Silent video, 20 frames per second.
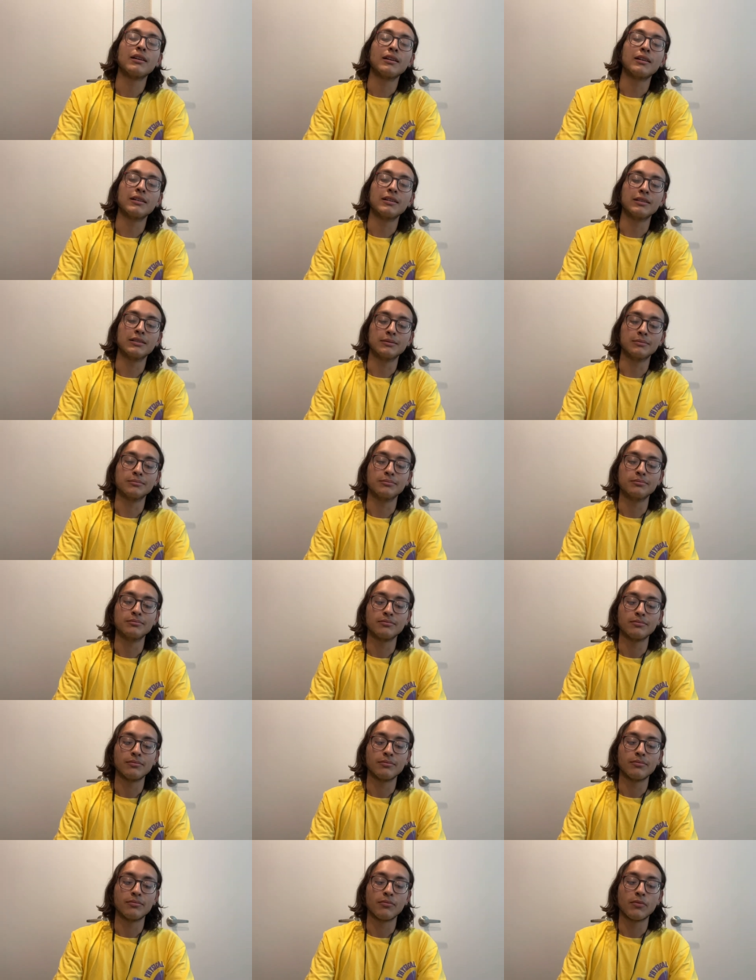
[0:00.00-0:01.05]
Um,
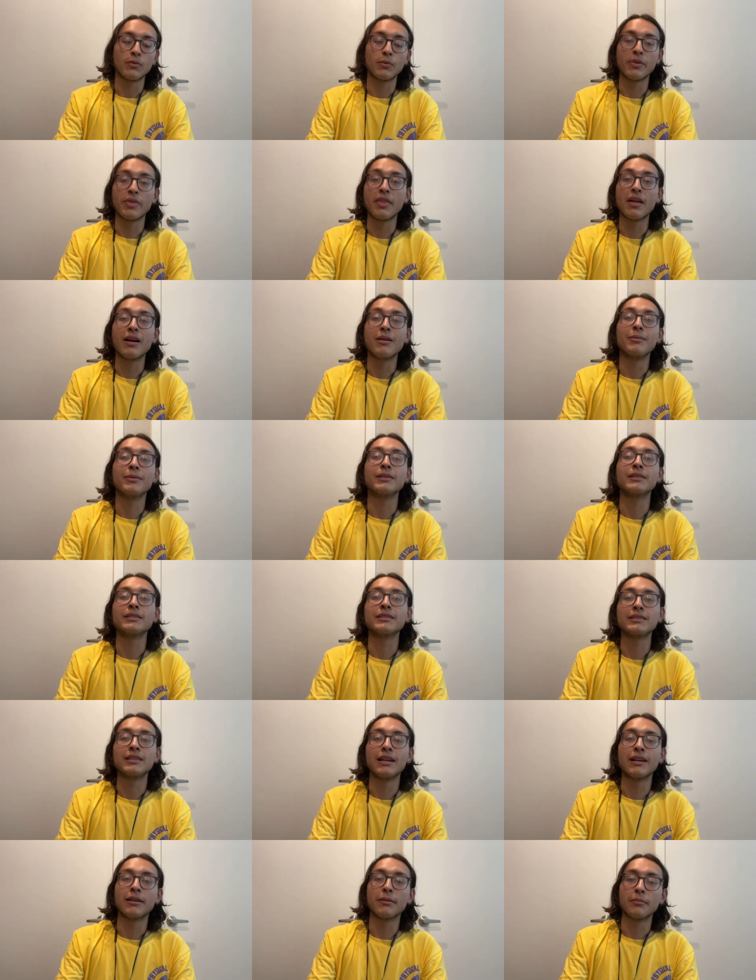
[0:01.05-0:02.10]
with that being
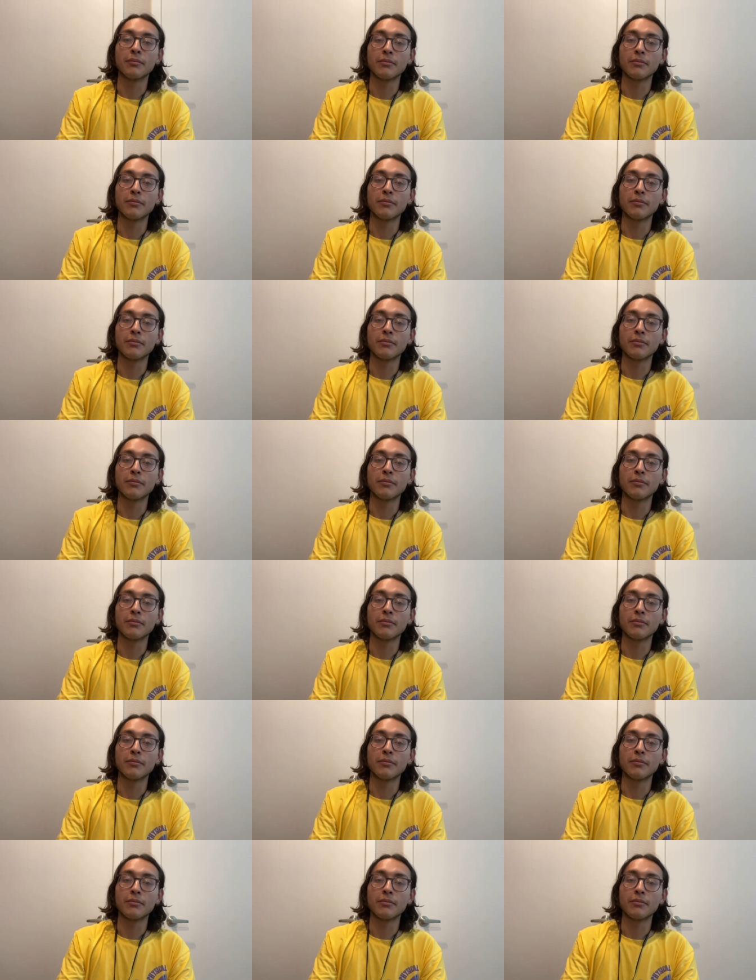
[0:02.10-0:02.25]
said,